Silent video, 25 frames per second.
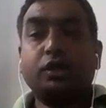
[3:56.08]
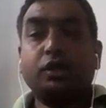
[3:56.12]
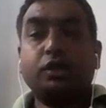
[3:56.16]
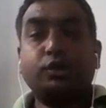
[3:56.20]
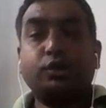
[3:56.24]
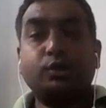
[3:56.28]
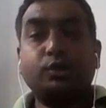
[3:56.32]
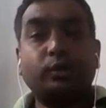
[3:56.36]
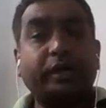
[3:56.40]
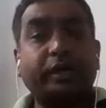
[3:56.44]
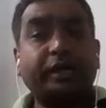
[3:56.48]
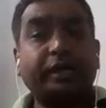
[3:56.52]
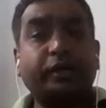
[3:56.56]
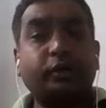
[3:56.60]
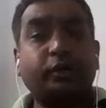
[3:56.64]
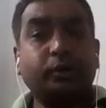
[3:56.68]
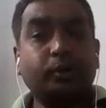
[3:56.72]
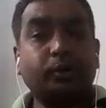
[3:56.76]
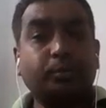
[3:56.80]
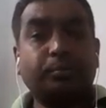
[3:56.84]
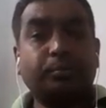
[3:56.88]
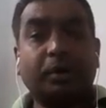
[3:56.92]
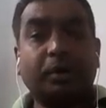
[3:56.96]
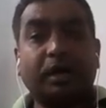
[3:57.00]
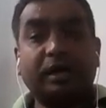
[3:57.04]
Unit
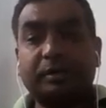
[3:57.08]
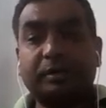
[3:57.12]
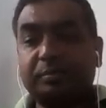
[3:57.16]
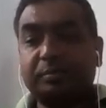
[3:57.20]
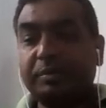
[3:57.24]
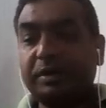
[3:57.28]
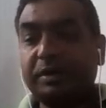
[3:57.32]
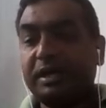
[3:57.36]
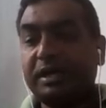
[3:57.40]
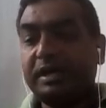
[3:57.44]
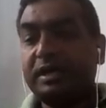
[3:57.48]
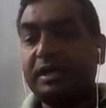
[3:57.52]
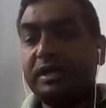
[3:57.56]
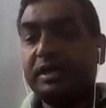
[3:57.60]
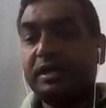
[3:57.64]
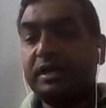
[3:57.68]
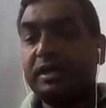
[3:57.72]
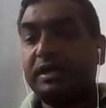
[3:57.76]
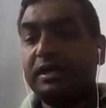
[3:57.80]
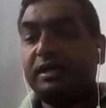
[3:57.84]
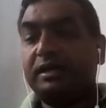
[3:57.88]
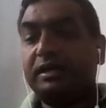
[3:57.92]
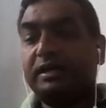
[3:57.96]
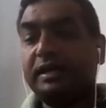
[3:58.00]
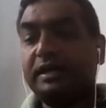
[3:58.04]
2 part B
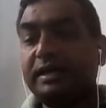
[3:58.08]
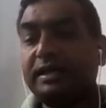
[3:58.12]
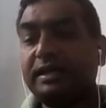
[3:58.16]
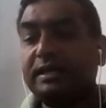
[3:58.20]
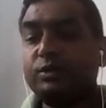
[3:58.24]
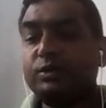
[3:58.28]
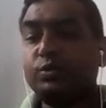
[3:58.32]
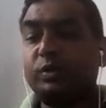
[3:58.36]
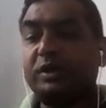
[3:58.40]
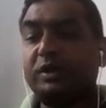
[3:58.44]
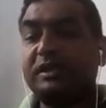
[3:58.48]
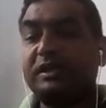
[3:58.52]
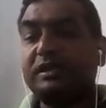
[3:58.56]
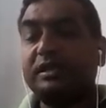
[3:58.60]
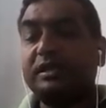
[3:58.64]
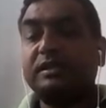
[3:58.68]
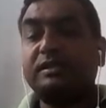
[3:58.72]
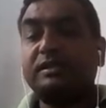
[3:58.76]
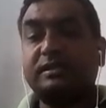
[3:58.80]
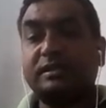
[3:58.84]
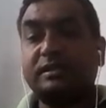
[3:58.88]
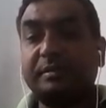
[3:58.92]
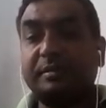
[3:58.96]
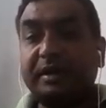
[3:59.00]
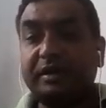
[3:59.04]
deals with
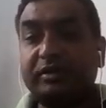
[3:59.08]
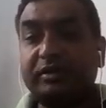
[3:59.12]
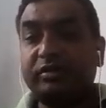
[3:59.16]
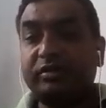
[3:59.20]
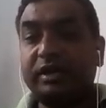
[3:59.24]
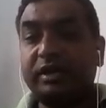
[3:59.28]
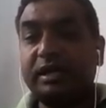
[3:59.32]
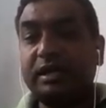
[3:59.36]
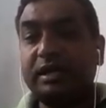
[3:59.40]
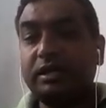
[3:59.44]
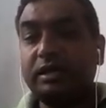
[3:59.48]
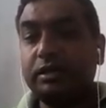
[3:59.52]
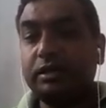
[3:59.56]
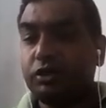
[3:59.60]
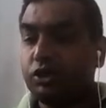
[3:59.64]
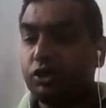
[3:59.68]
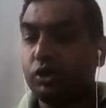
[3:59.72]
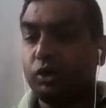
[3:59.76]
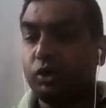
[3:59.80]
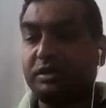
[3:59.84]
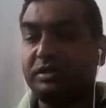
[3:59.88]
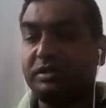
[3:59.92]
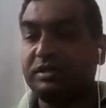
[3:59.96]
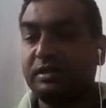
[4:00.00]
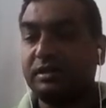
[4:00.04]
symmetrical
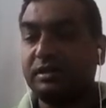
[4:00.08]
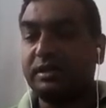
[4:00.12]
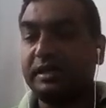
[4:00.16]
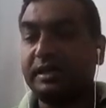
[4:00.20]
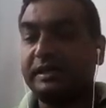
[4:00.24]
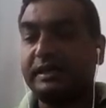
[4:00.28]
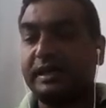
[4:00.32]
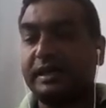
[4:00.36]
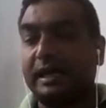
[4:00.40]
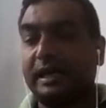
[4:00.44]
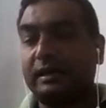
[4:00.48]
short circuit